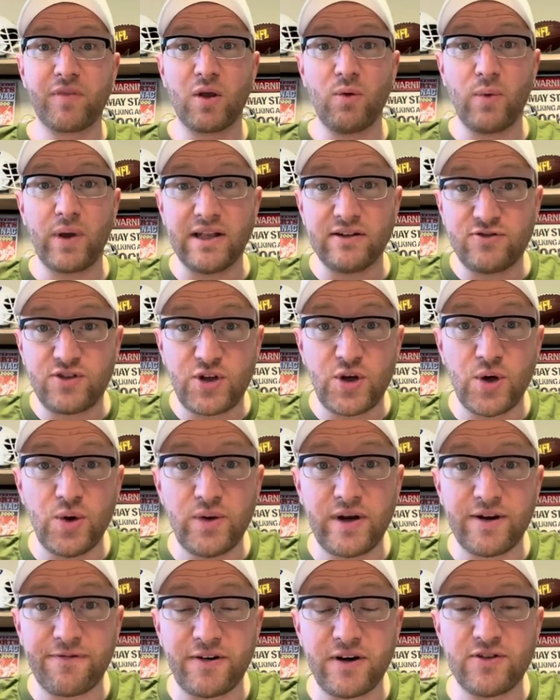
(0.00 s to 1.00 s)
We had two
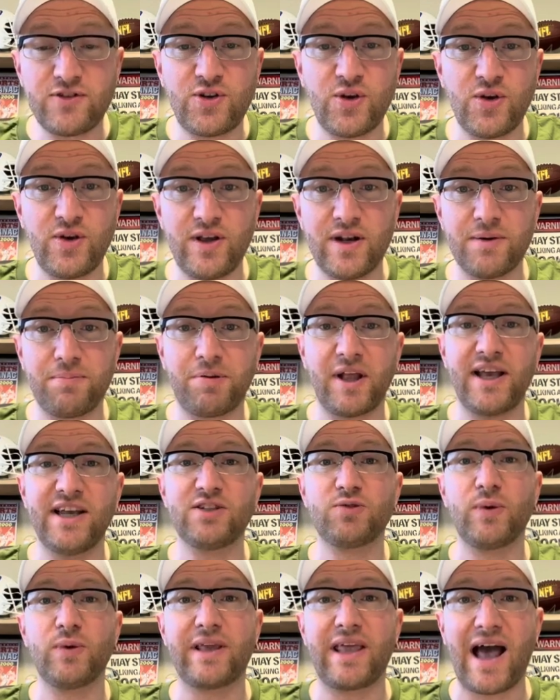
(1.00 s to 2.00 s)
different two unit
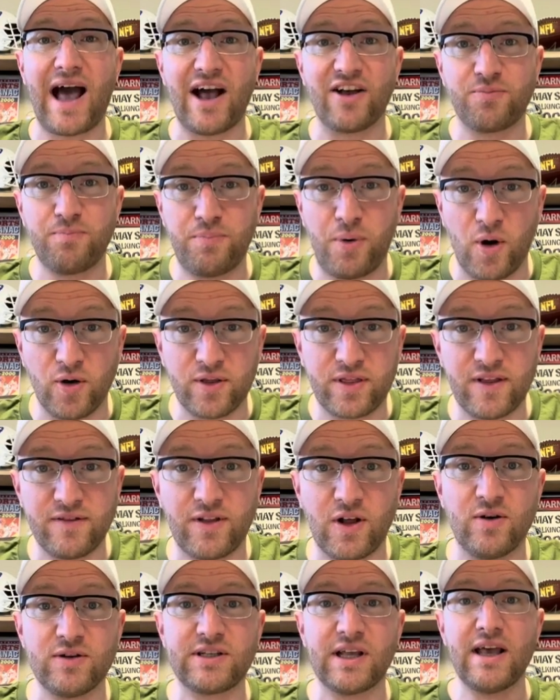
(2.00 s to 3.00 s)
plays. We cashed both of
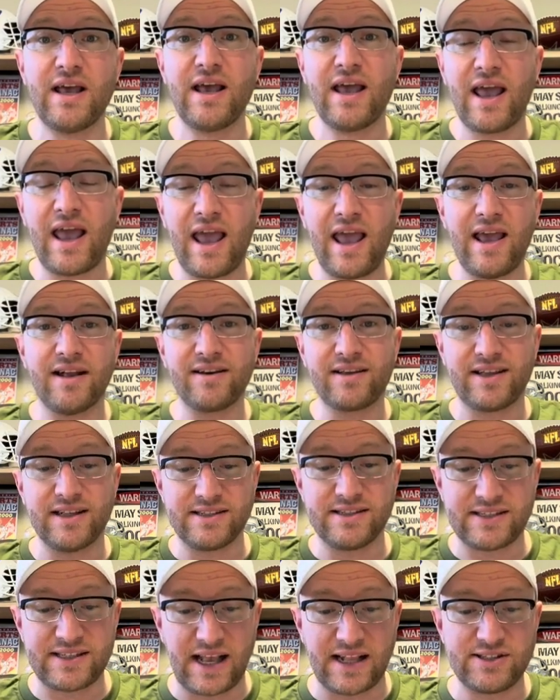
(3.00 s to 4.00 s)
those and
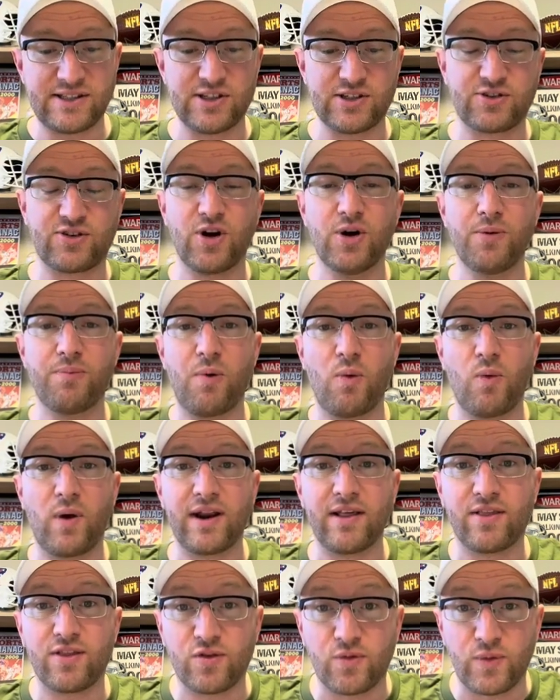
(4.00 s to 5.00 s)
consensus group won
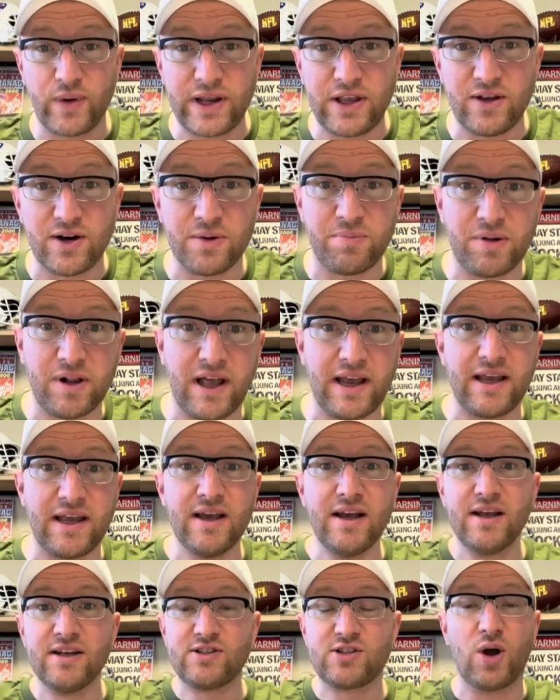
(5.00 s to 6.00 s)
a three unit play.
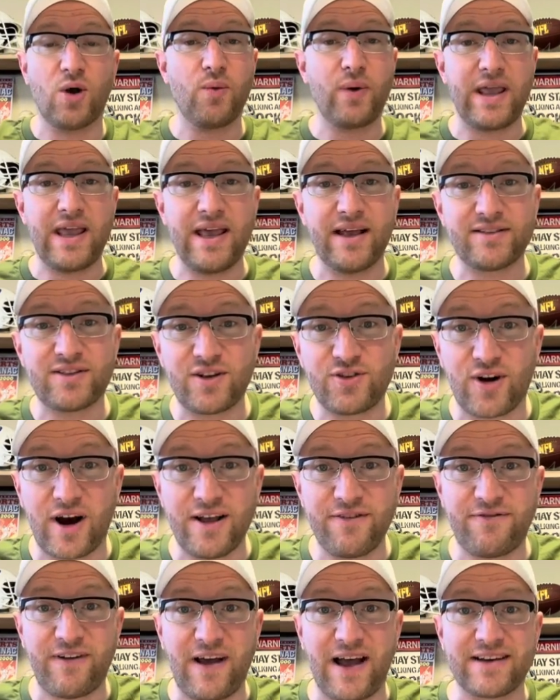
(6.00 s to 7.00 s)
So we hit the
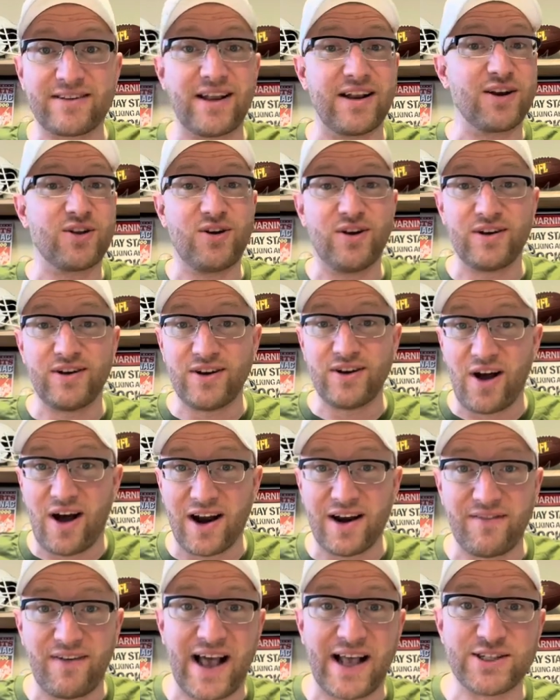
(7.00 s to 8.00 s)
trifecta and could not
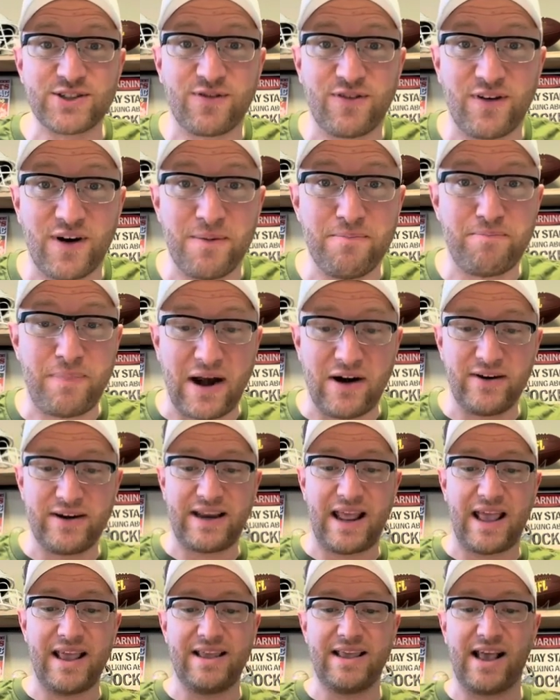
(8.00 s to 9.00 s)
have asked for a better
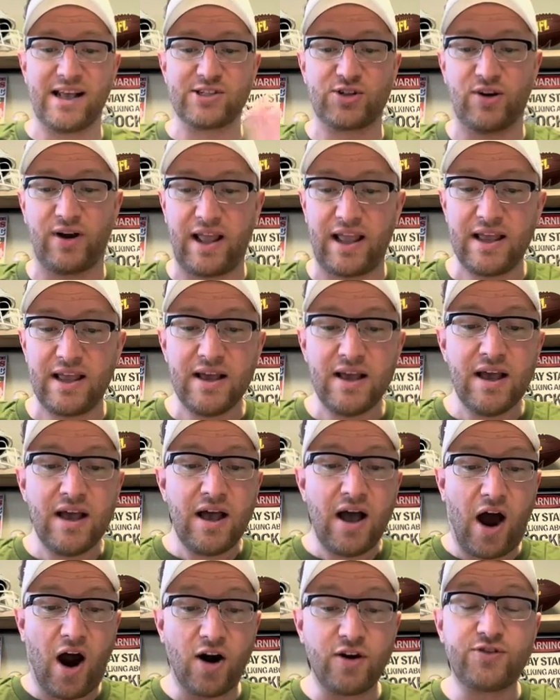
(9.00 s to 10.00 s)
day yesterday.
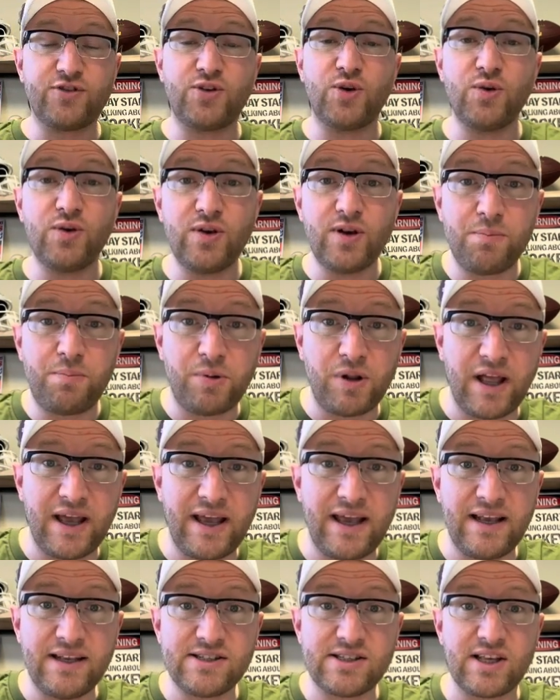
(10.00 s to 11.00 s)
Our two unit
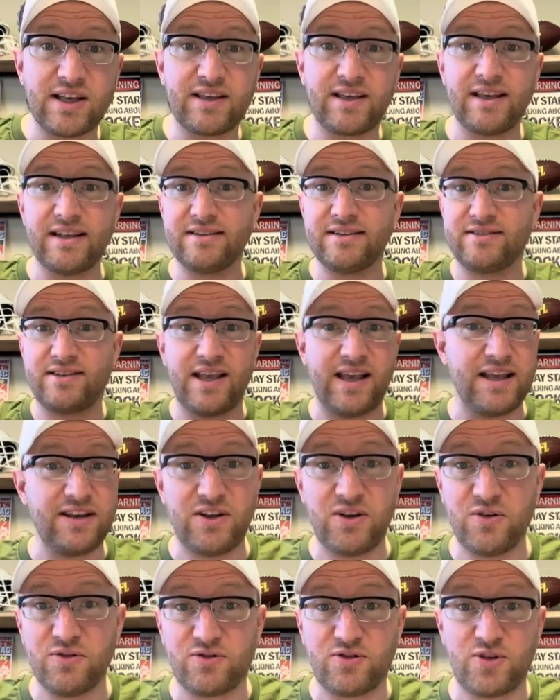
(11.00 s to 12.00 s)
plays
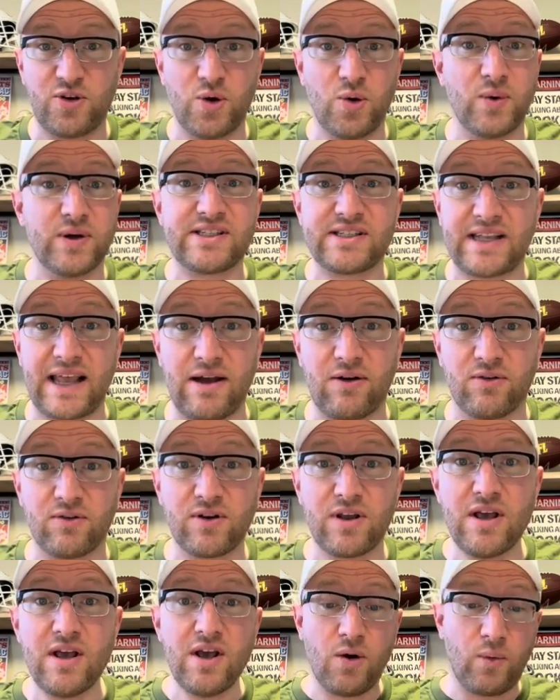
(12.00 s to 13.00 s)
continue to astound.
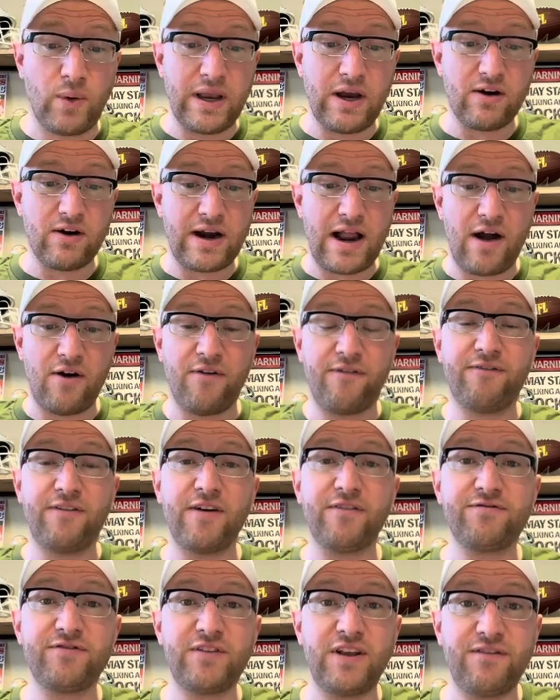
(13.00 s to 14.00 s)
We are now
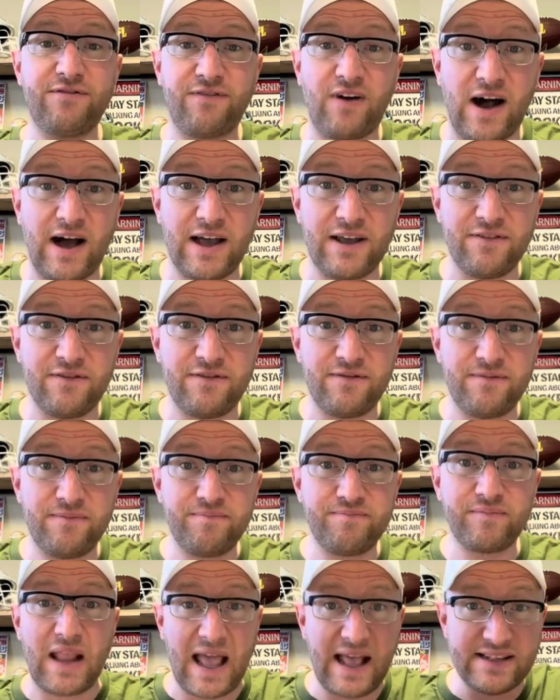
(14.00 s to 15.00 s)
55
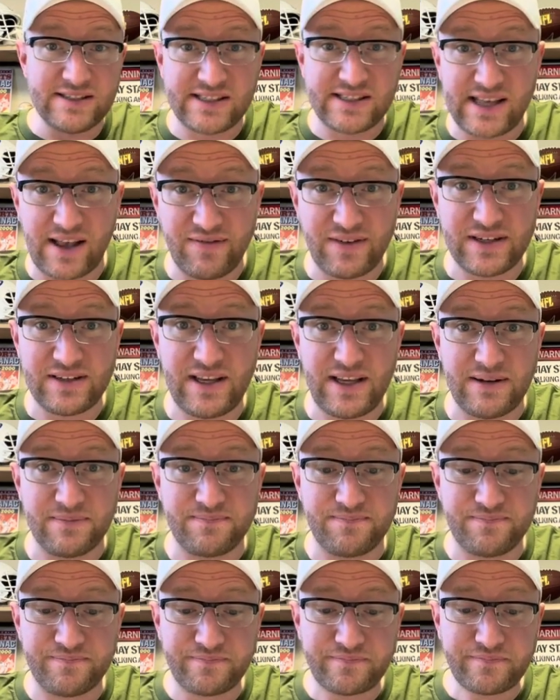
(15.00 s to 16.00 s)
and 17.